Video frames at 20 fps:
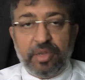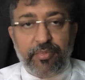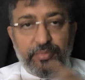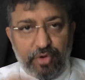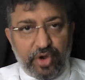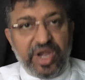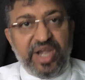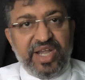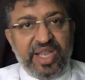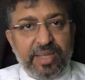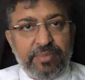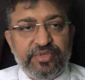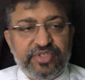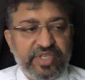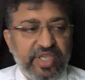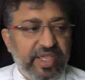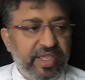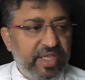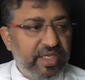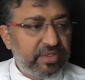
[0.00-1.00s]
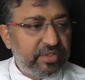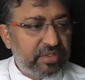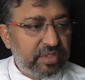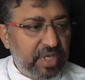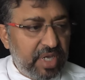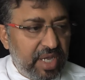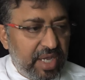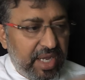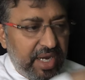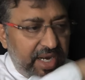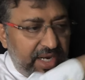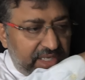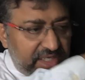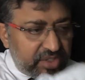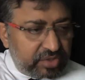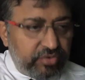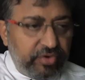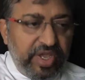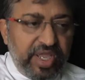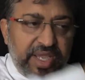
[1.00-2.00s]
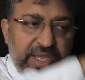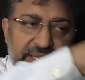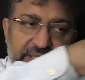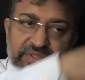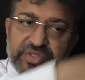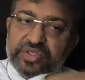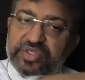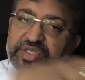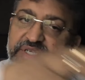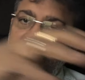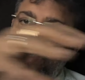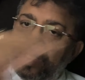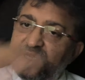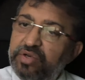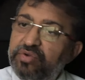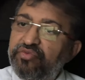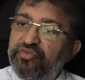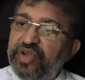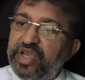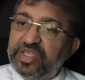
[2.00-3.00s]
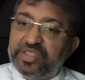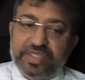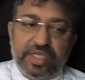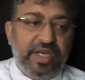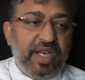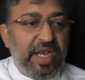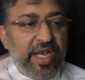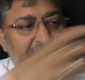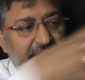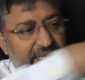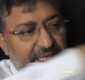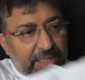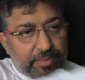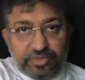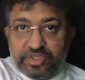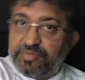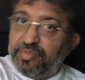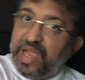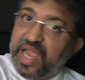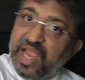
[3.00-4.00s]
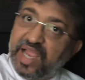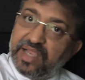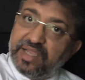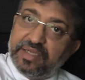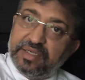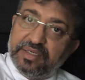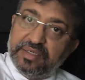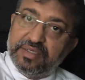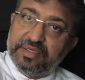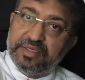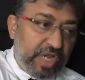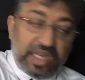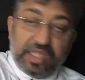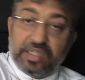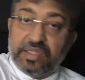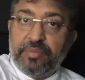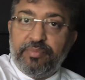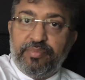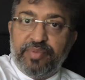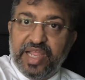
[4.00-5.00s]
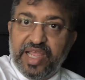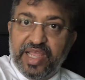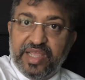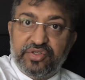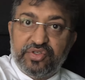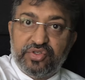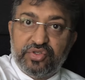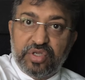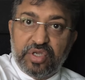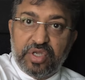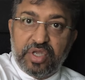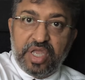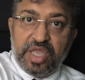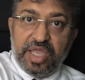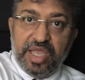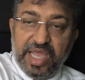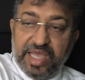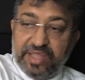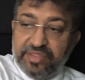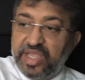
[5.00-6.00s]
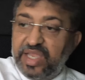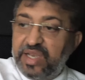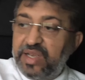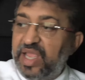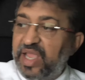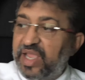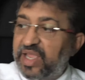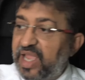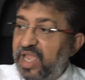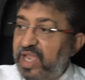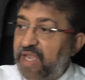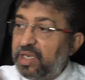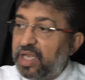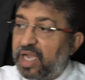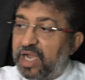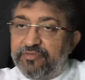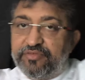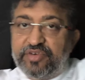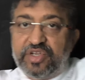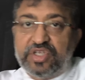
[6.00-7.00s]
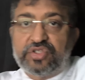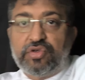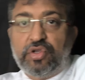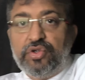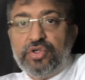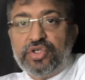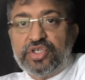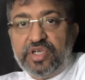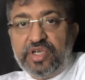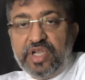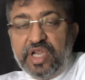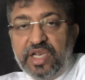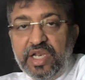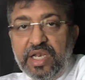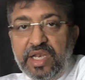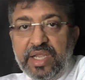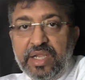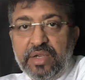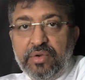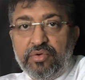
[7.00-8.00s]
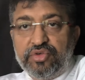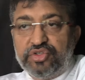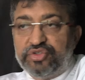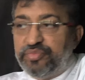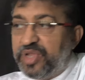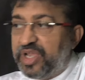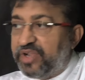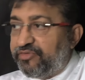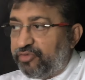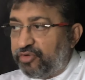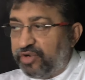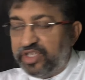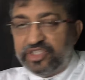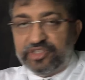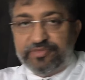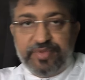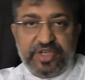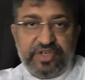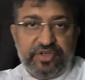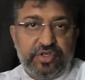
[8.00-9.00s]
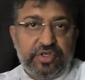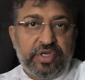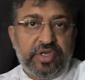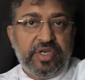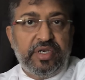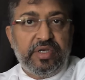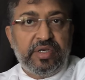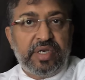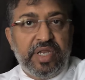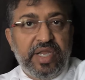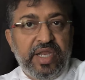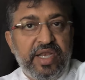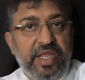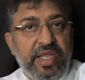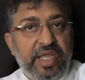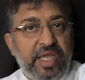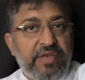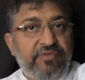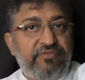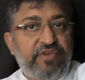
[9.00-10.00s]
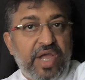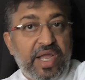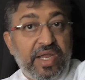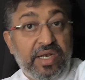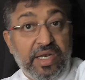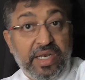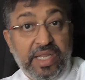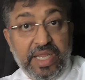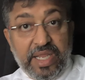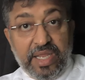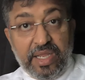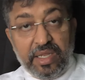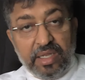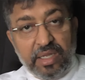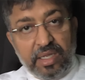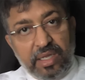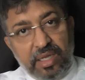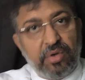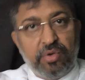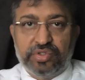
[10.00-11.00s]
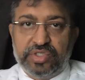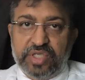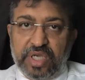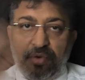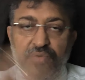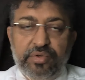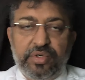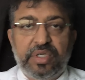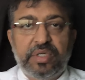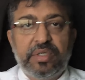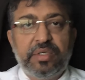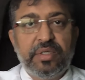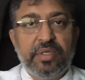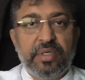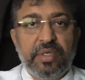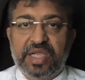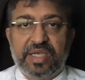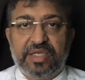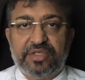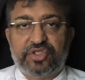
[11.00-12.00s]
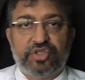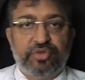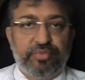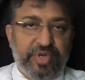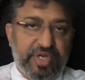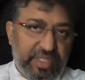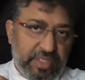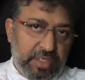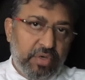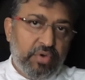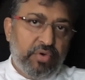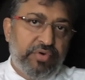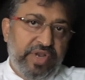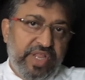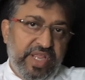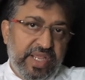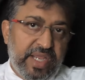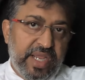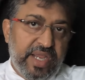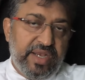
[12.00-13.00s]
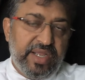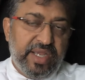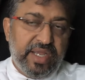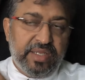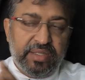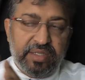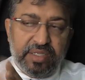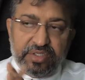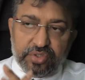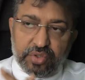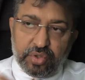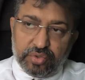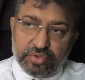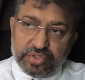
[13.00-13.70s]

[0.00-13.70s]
Now, point I'm saying is, it is going in certain way, suddenly comes back to another place, and then again after solution handling goes back for inspection and cleaning, and finally it goes out to the customer in the loading area, and this